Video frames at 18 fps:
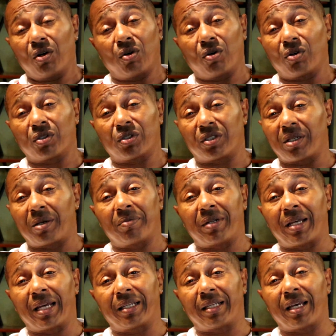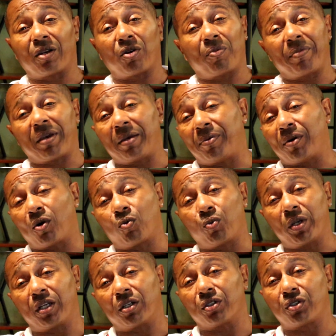or something like that, or maybe a
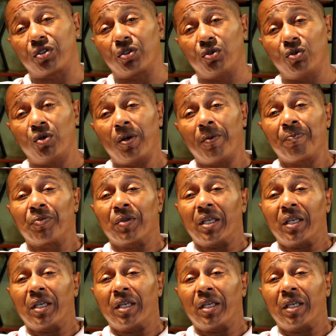week or two.